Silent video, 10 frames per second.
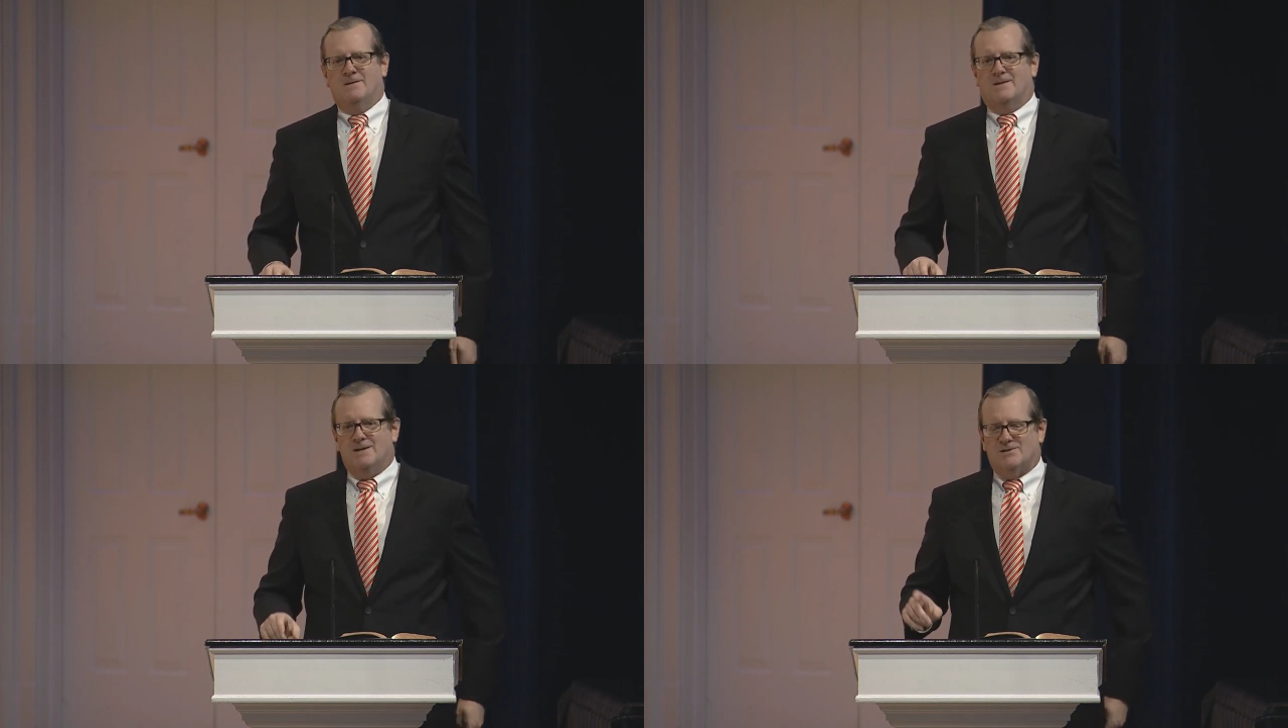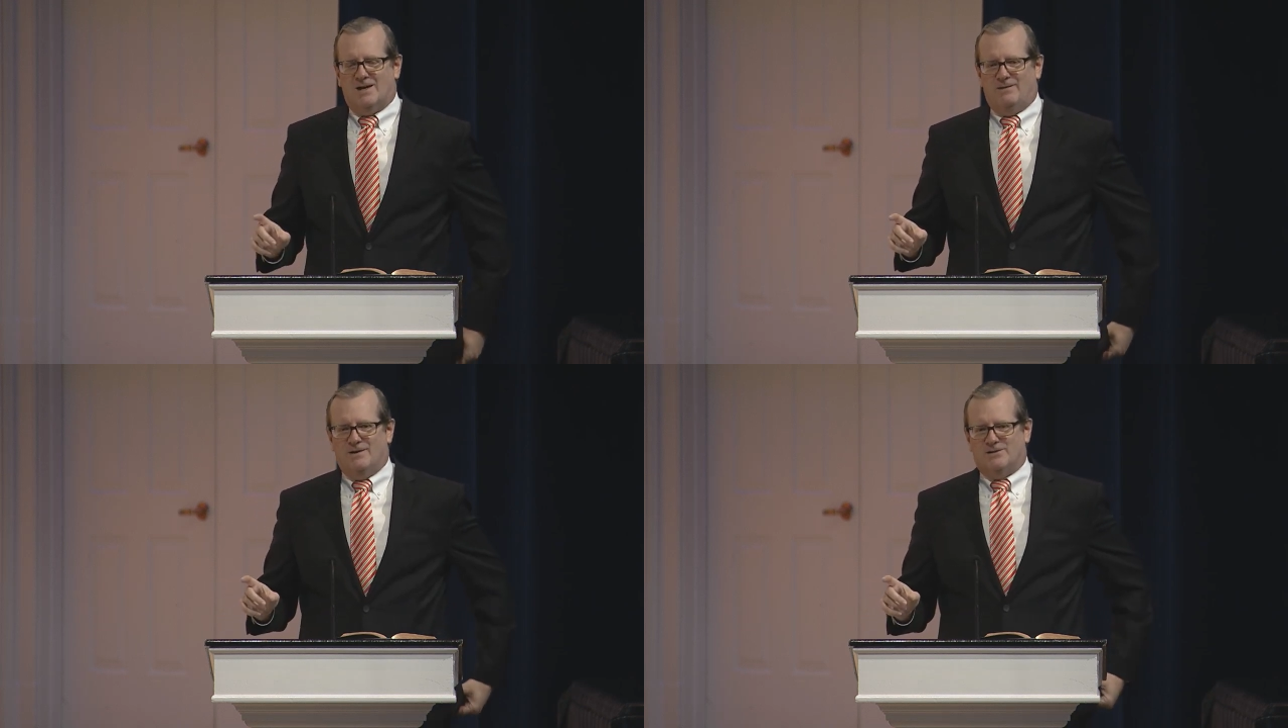He
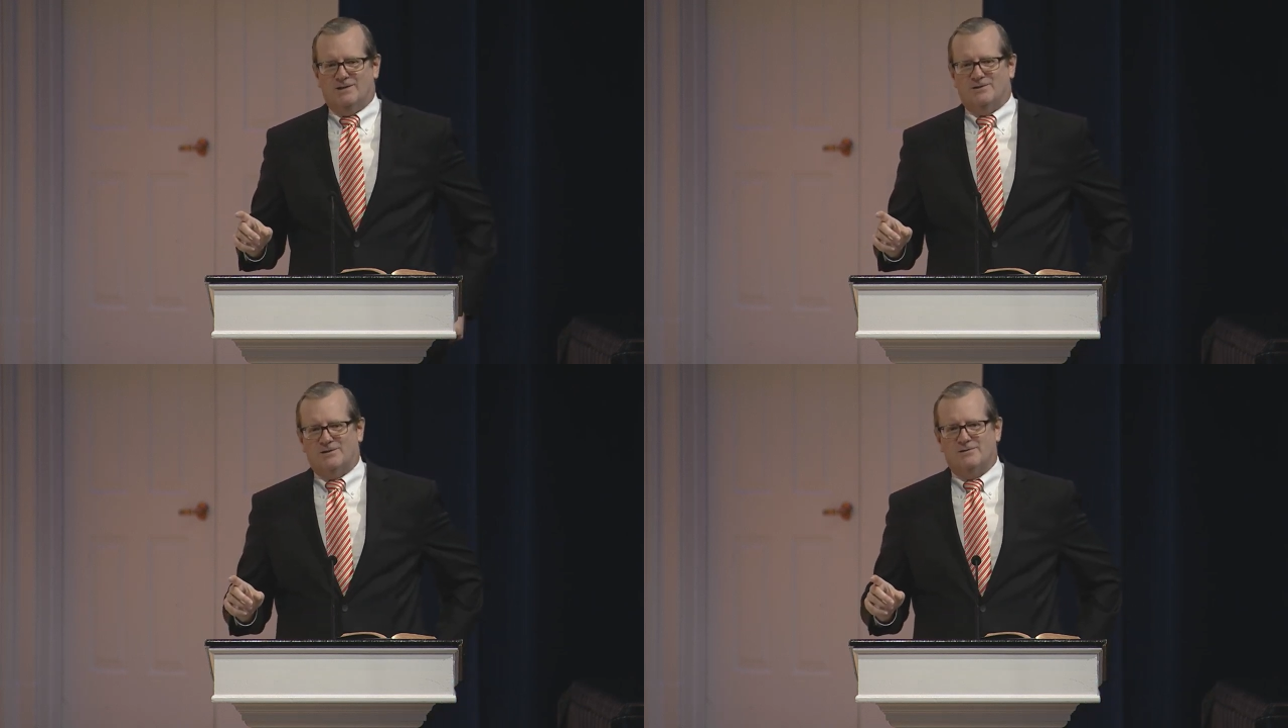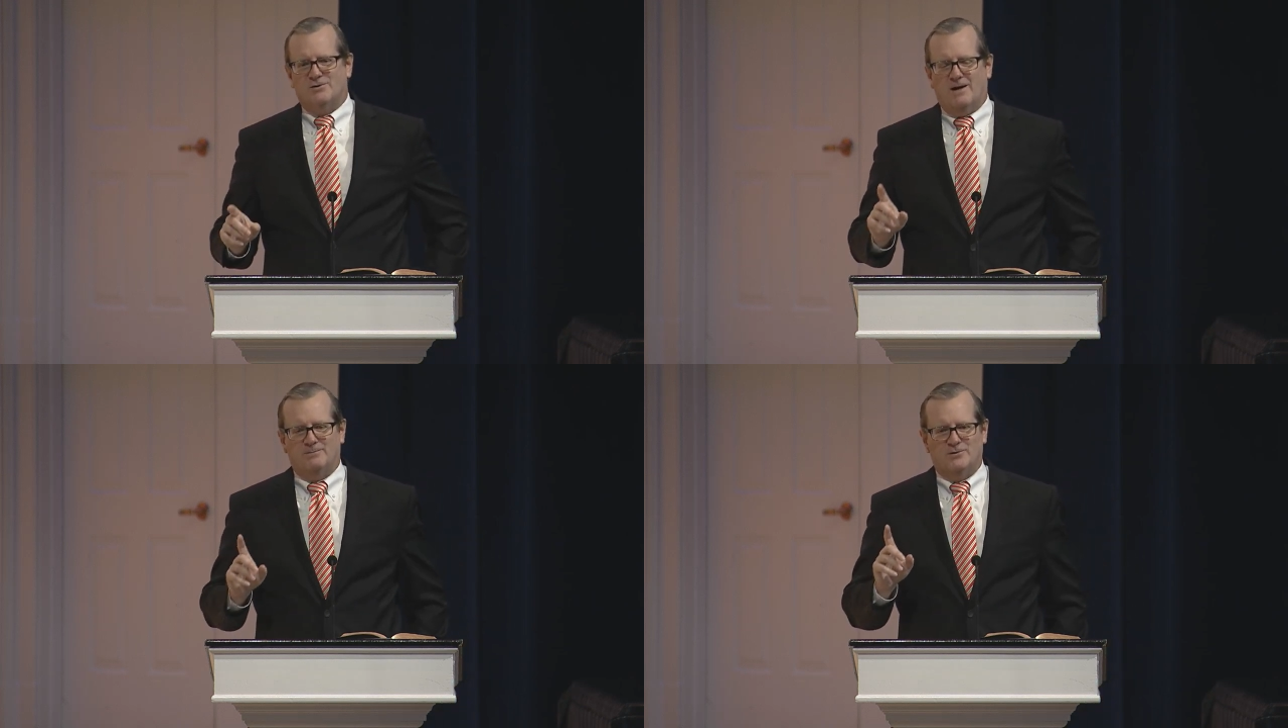said, This is
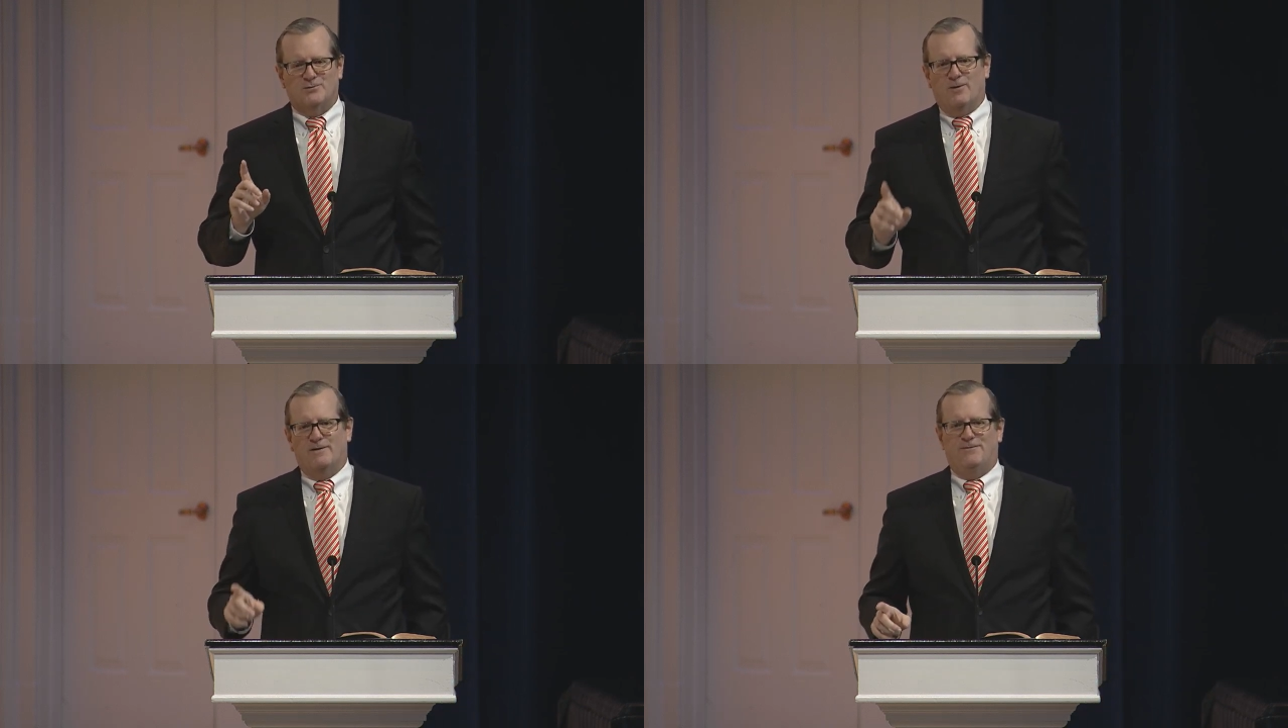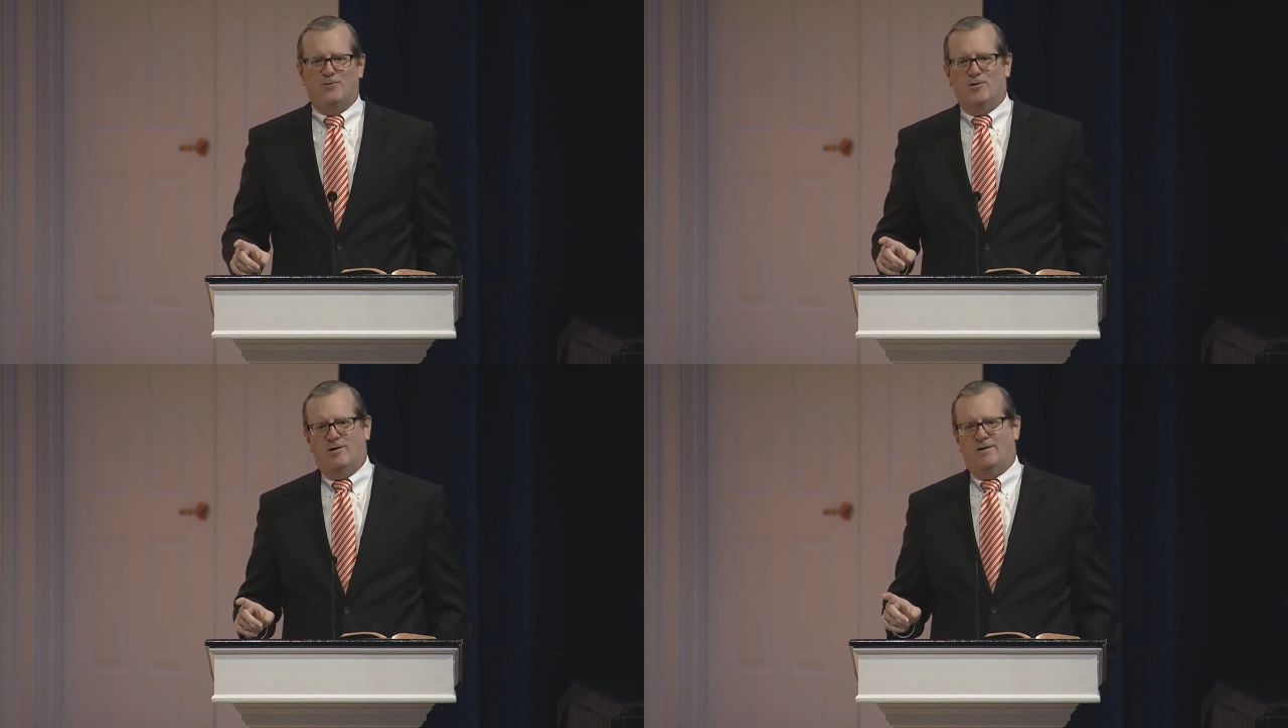chapter
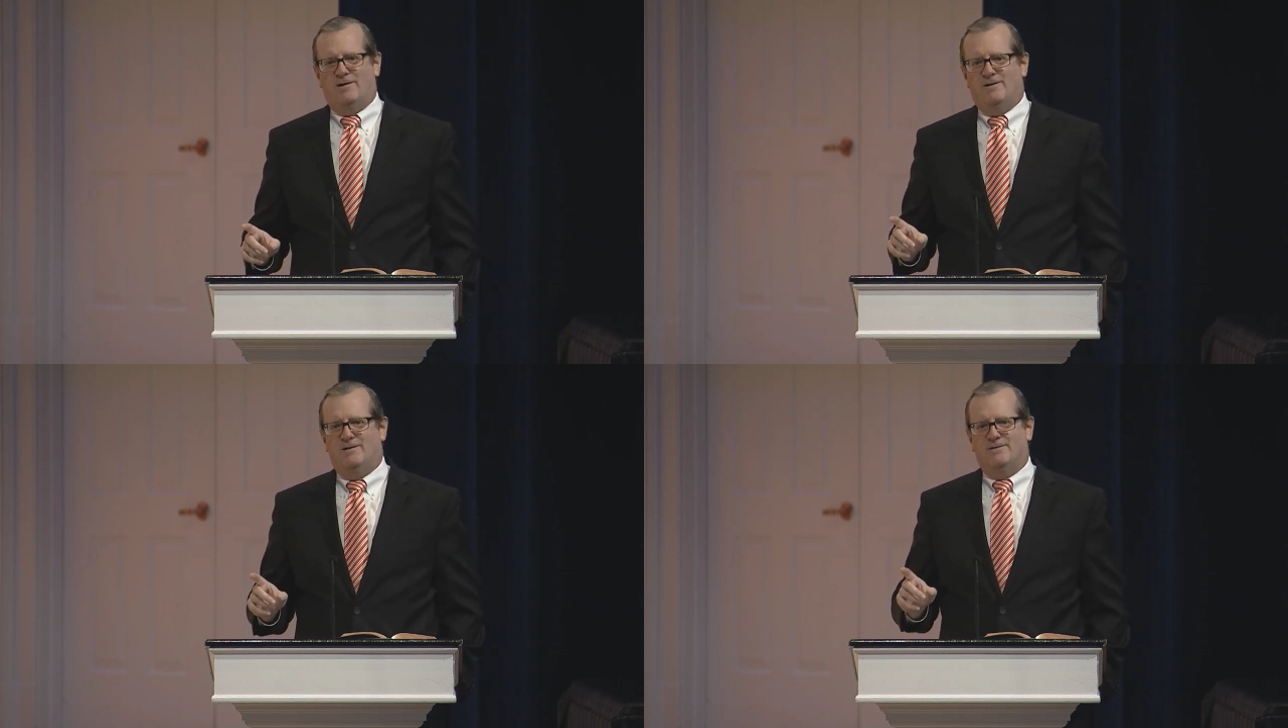24,